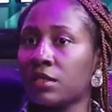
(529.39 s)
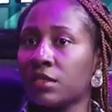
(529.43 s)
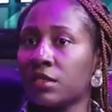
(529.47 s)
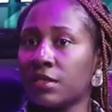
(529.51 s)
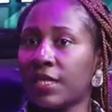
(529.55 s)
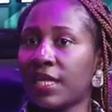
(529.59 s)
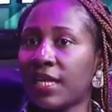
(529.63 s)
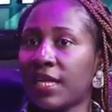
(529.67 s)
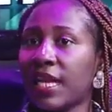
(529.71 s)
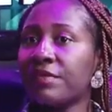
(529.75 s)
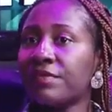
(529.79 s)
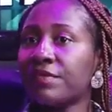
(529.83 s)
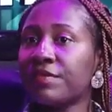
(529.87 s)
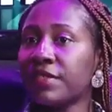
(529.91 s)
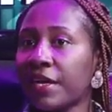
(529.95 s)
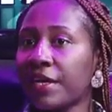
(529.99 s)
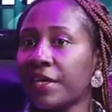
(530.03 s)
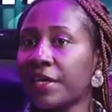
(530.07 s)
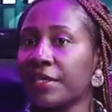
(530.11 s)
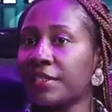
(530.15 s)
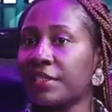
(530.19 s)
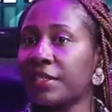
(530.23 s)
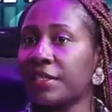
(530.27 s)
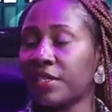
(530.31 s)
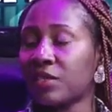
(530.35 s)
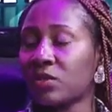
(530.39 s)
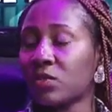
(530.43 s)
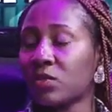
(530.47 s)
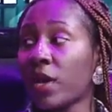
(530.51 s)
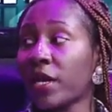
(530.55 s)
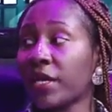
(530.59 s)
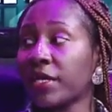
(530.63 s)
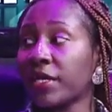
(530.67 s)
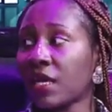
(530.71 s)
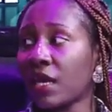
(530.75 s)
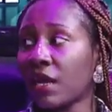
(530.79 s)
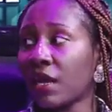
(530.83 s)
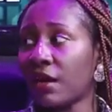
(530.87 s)
the lifestyle there is
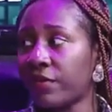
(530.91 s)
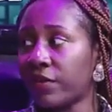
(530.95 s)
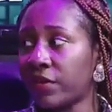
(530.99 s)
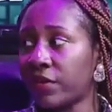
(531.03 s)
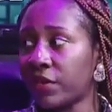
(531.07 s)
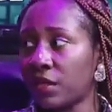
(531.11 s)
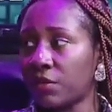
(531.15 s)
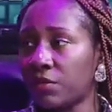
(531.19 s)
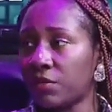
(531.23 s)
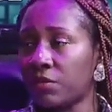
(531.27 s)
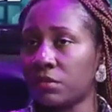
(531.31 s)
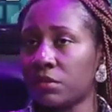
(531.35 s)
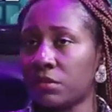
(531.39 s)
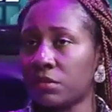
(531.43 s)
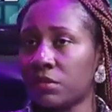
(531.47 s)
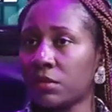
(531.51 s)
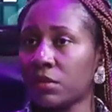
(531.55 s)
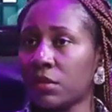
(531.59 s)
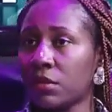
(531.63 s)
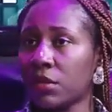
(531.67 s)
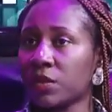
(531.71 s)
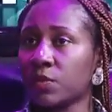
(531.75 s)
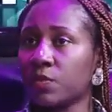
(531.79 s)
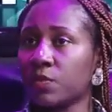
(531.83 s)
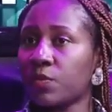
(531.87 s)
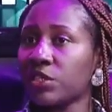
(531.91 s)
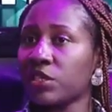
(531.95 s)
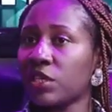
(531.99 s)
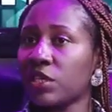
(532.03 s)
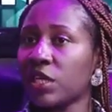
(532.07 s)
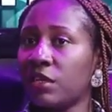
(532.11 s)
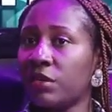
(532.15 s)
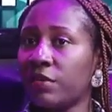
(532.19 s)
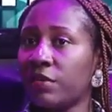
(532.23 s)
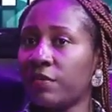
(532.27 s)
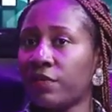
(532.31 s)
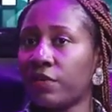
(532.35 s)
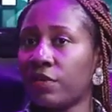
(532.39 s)
quite affordable,
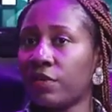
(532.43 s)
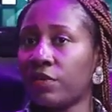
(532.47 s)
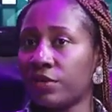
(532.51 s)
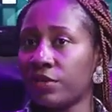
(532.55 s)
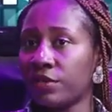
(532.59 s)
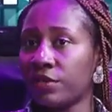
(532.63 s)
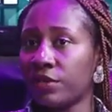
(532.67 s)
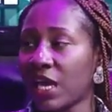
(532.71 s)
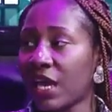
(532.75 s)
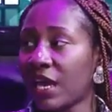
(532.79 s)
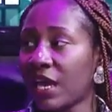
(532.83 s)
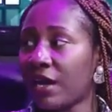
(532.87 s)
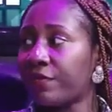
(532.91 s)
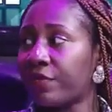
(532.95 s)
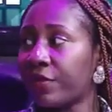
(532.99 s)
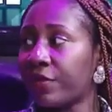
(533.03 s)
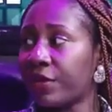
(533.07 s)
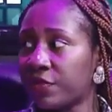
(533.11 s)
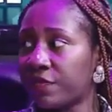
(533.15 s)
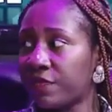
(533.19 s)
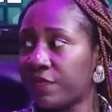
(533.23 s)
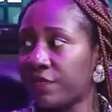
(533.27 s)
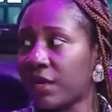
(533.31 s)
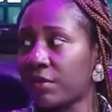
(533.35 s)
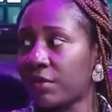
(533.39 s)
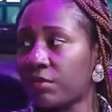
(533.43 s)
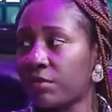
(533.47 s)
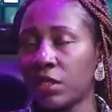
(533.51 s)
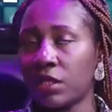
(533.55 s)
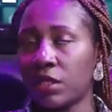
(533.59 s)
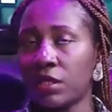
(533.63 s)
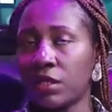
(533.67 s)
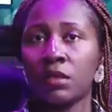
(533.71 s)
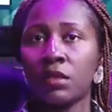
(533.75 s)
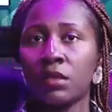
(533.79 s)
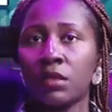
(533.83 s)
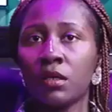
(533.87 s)
especially for the average family.